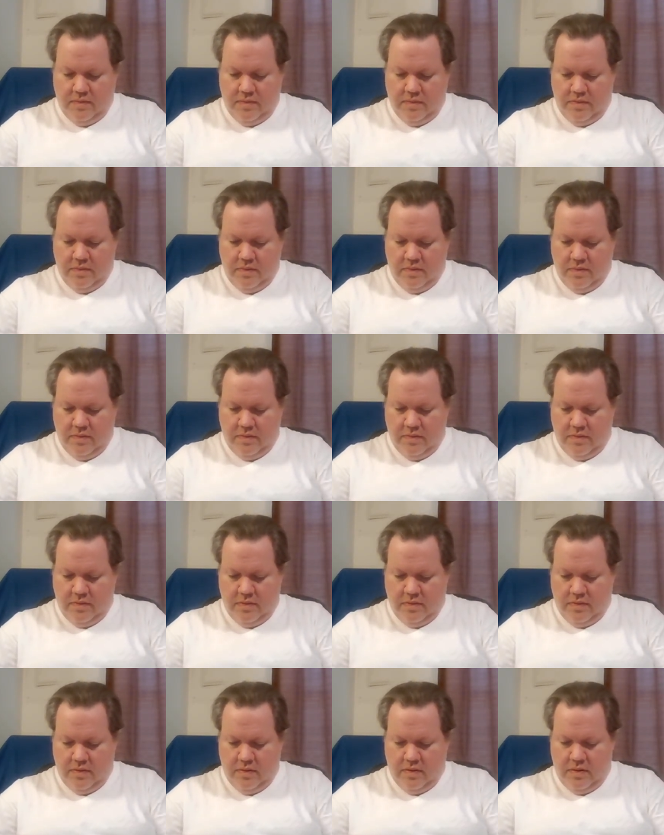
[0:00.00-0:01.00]

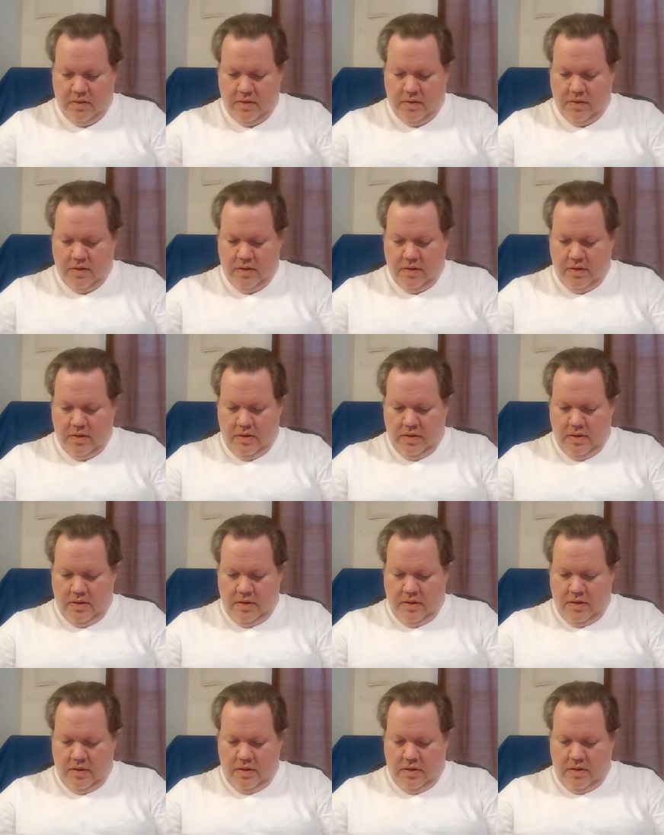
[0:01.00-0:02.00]

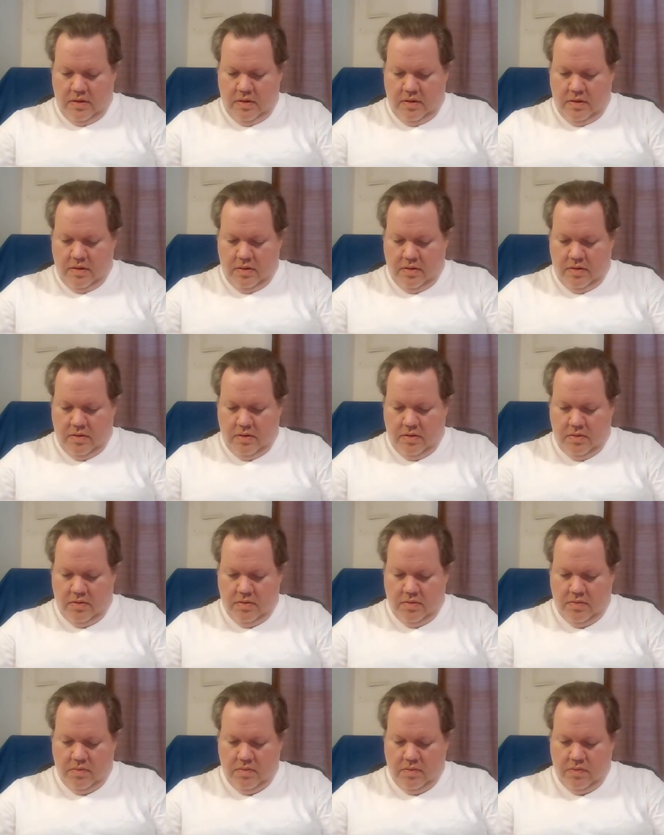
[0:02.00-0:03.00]

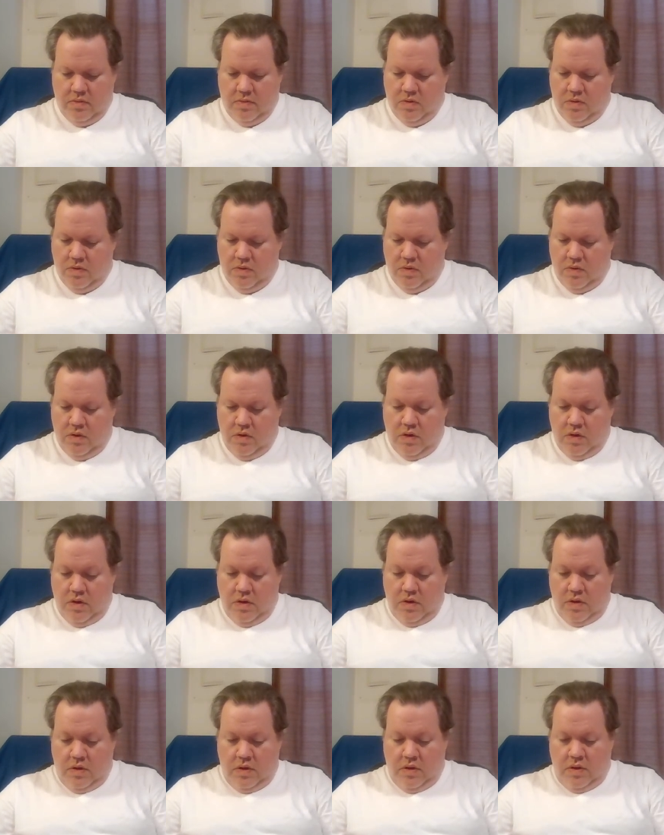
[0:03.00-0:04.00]

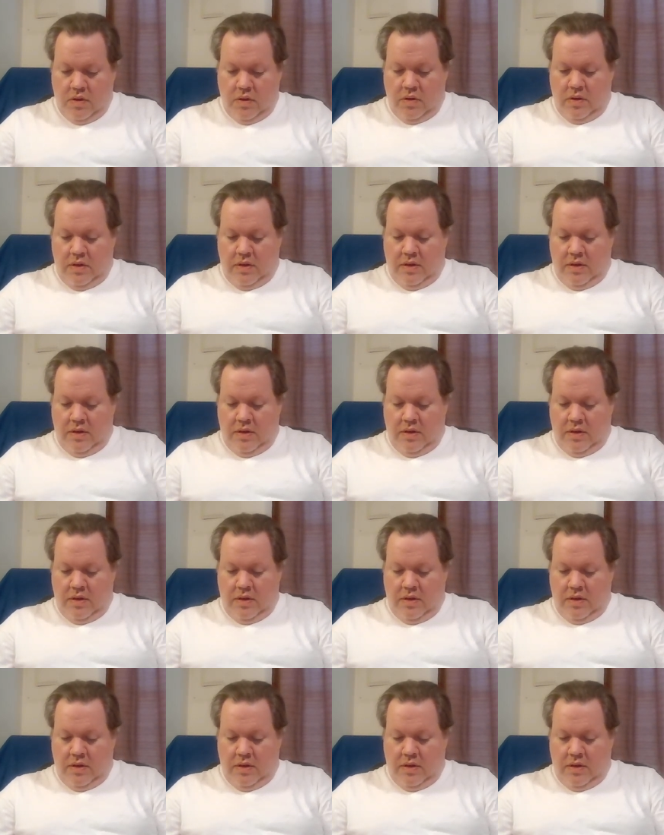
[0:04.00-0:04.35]
No one is speaking in this clip.